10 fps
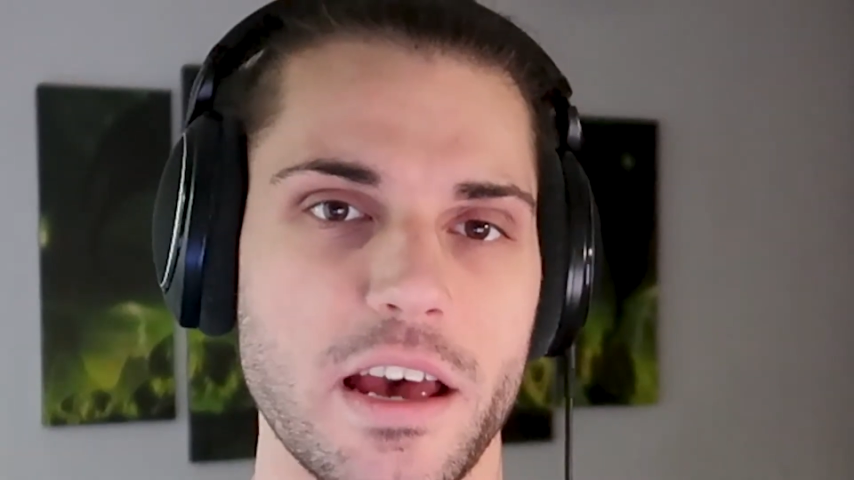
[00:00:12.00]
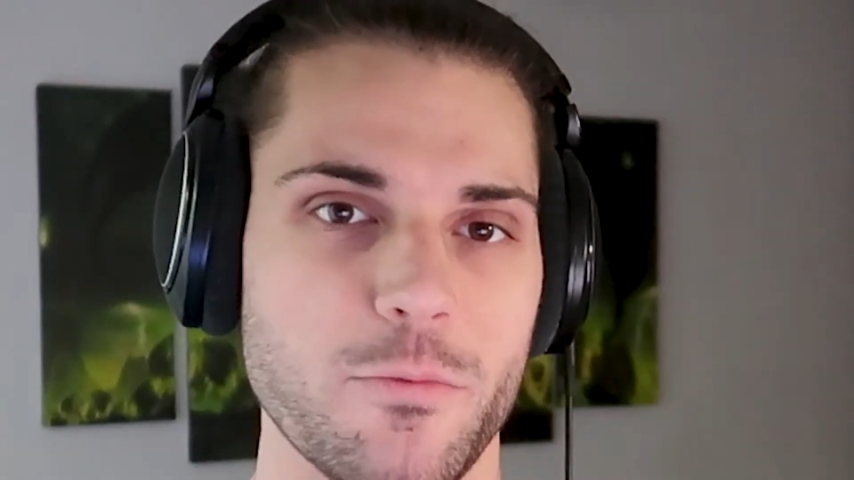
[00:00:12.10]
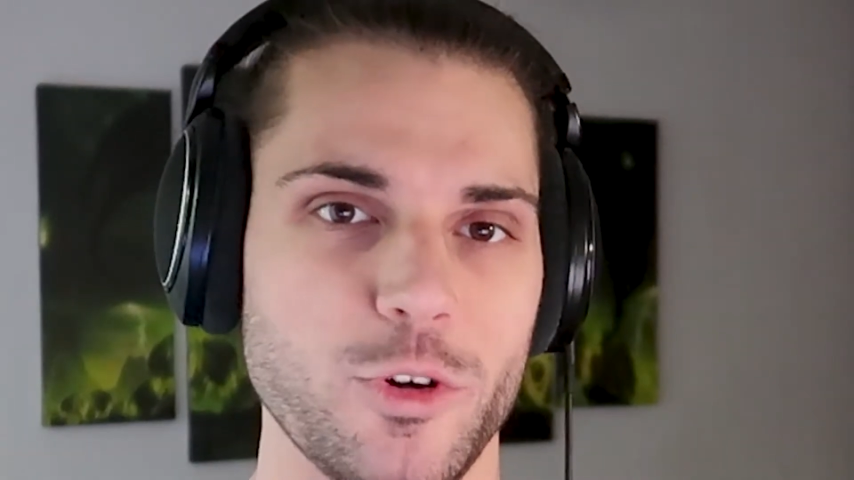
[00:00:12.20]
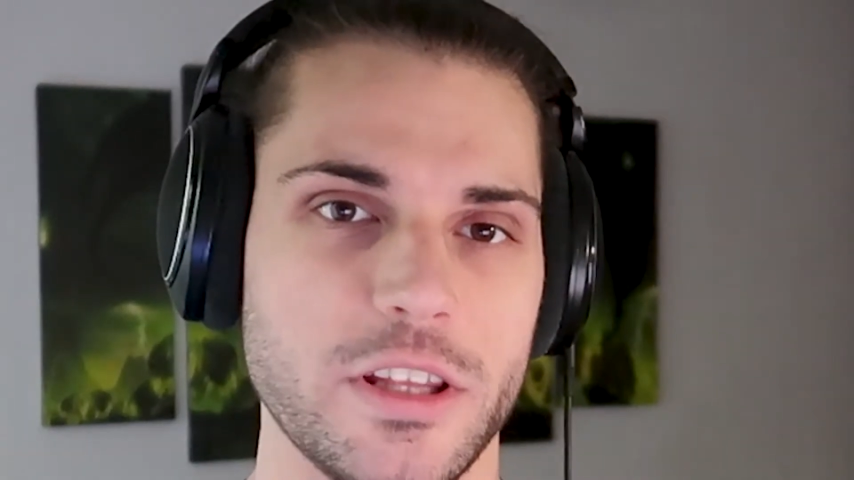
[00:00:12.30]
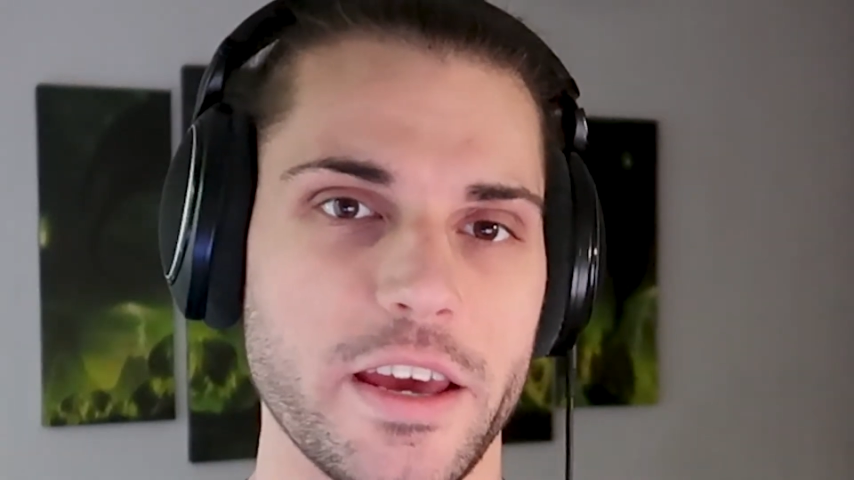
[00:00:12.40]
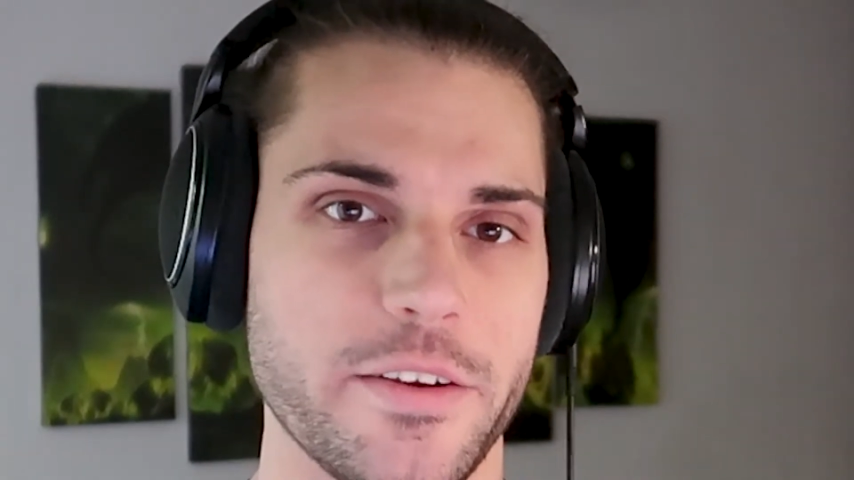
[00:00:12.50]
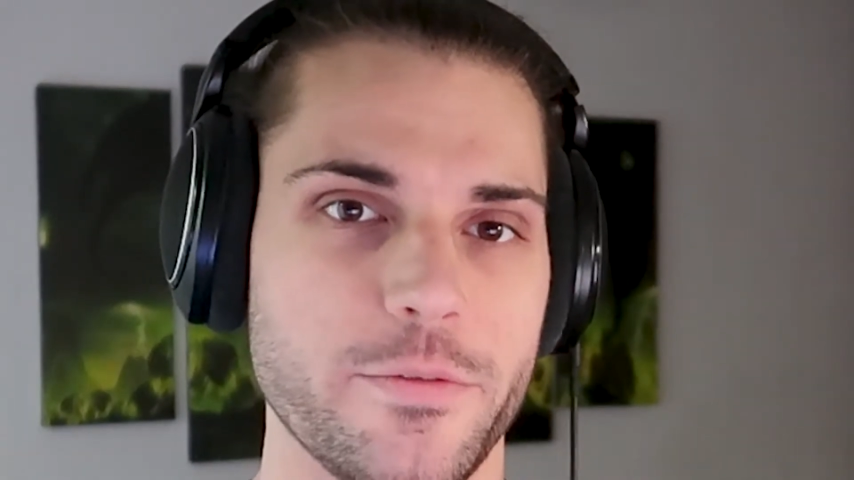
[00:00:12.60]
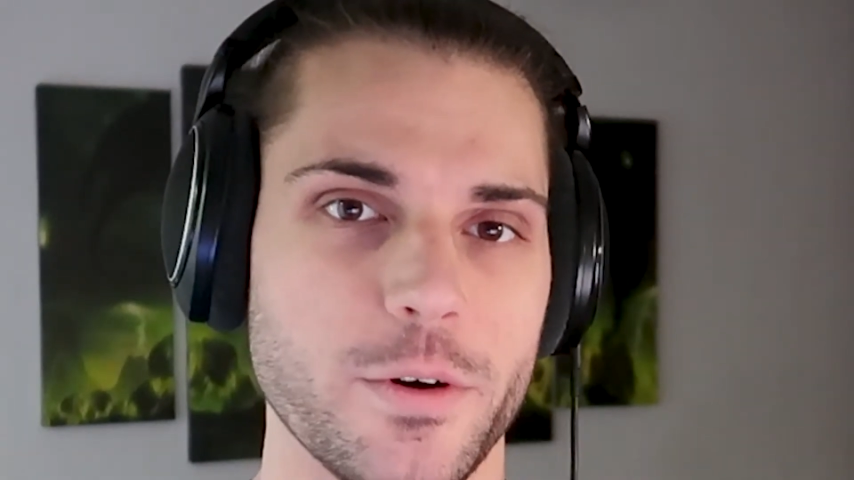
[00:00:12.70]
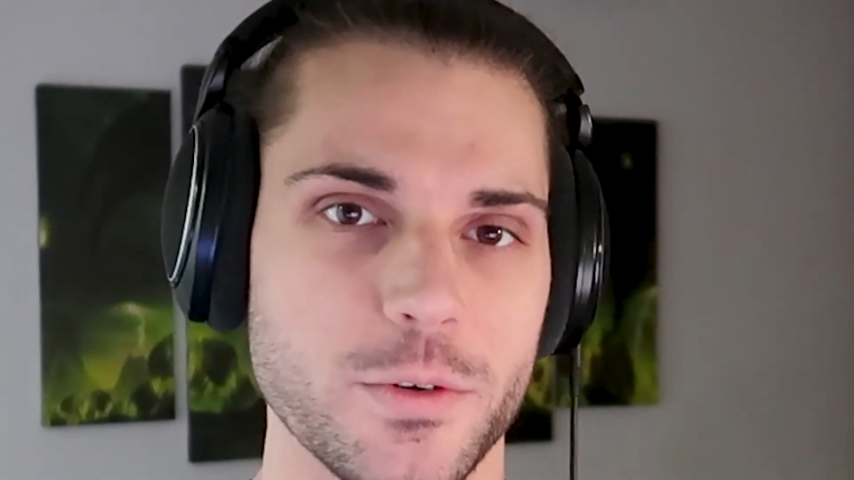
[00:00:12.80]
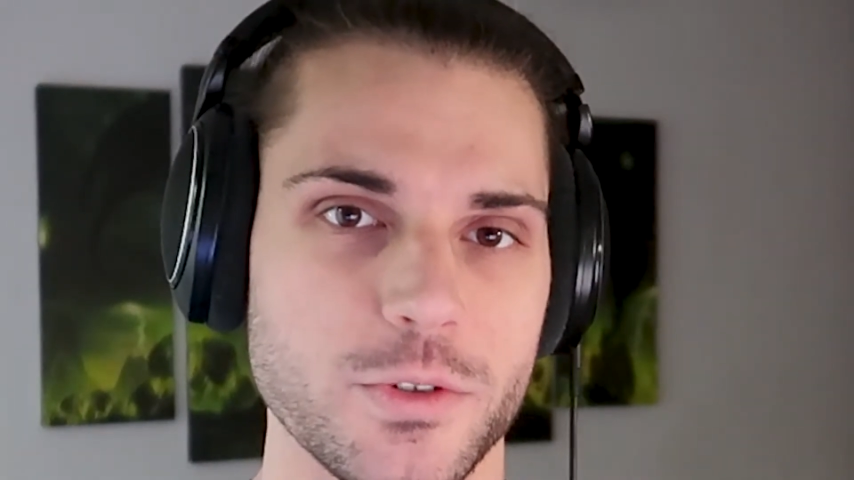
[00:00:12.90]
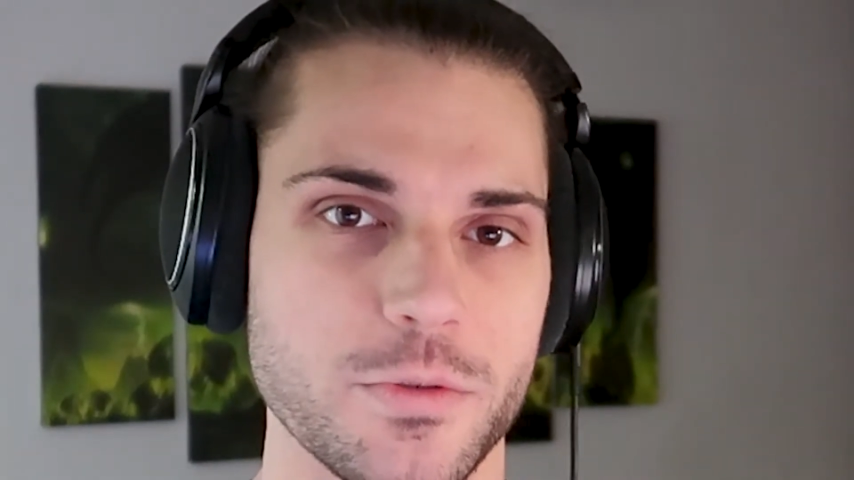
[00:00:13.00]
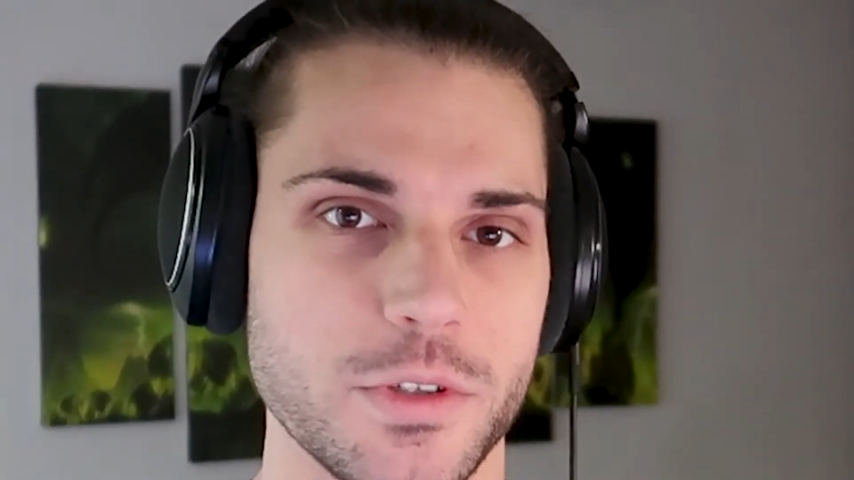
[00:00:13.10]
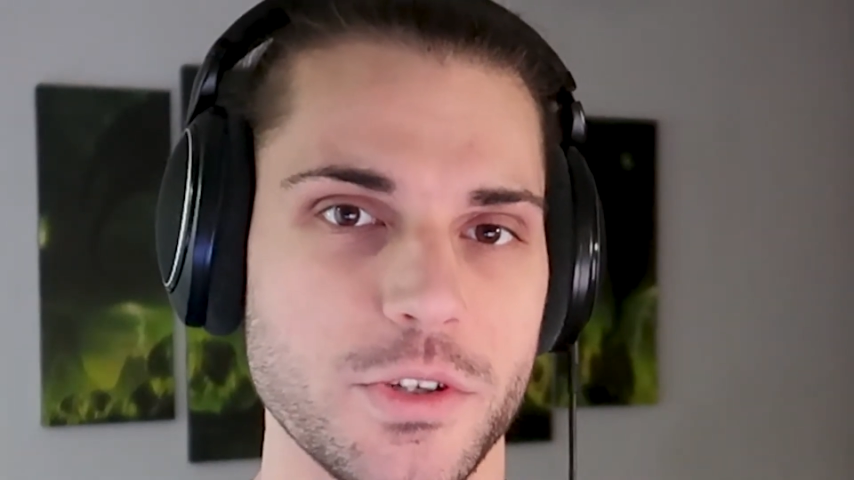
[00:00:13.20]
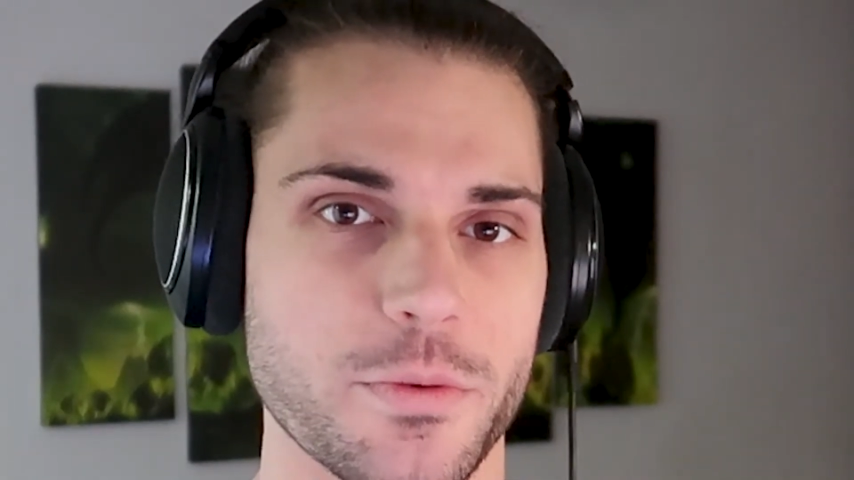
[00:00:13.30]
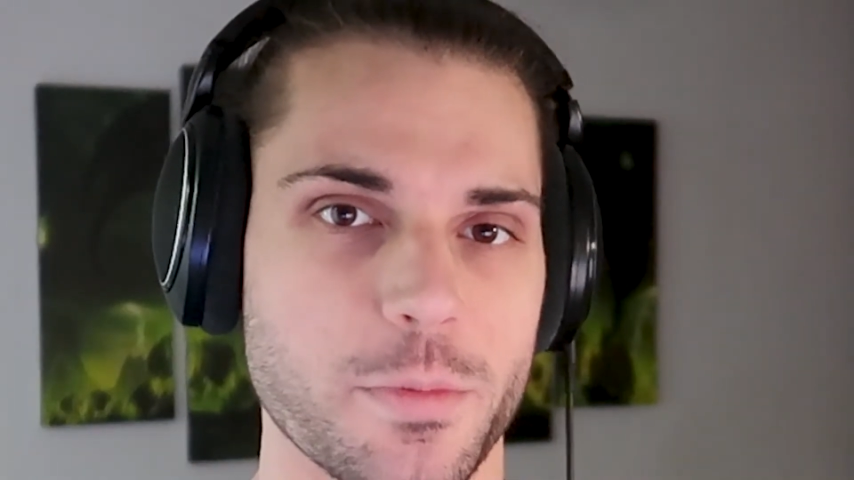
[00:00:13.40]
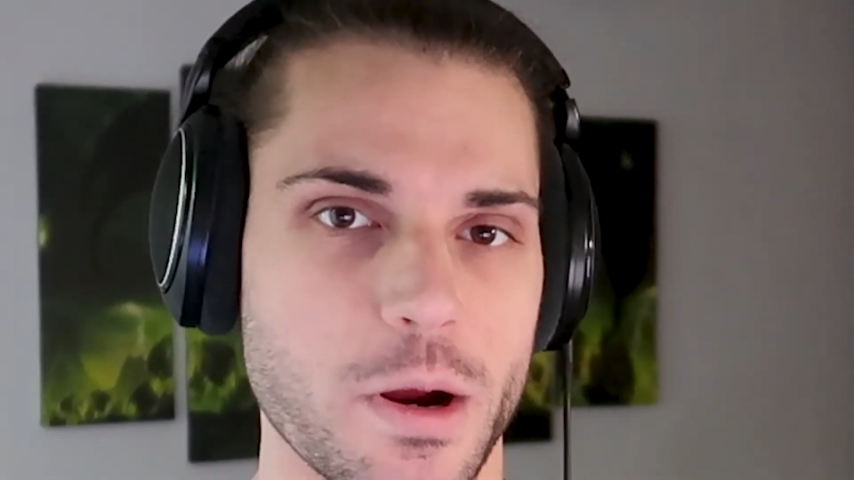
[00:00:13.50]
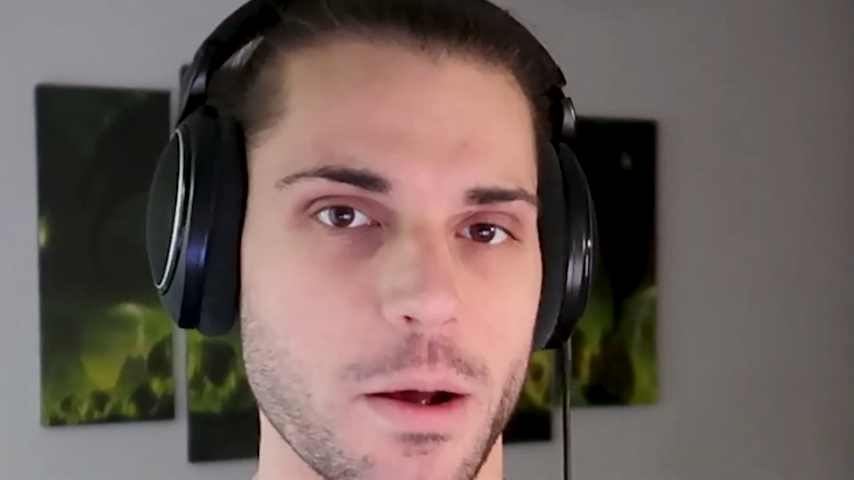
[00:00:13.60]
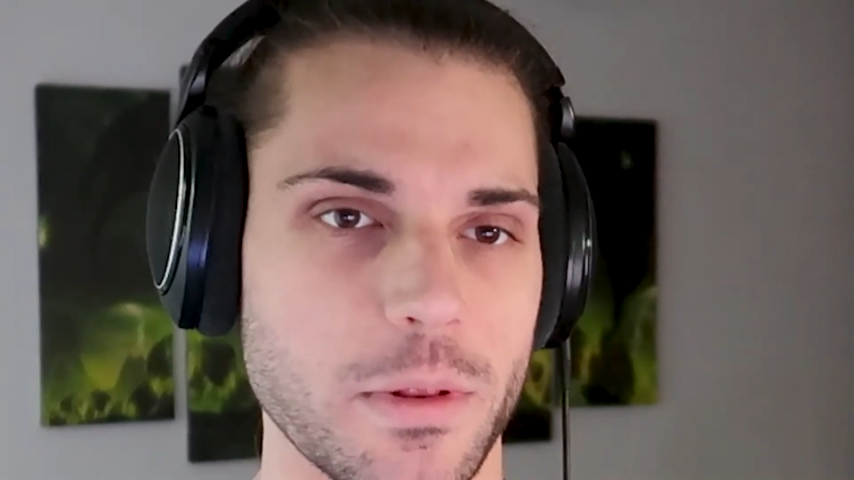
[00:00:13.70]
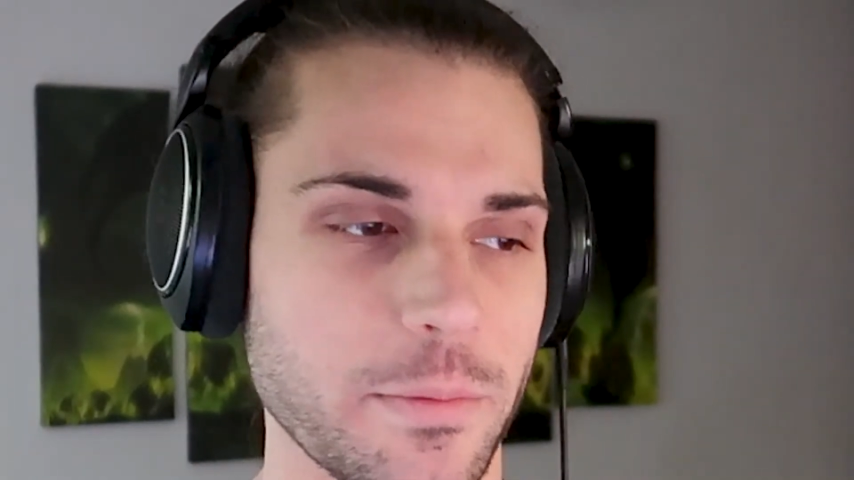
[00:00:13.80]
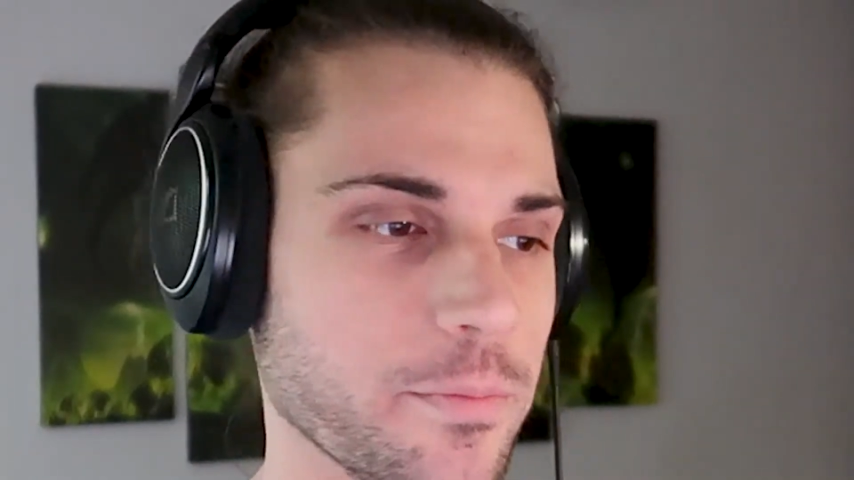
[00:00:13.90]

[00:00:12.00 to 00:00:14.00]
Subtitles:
I'm with headphones, what's your problem?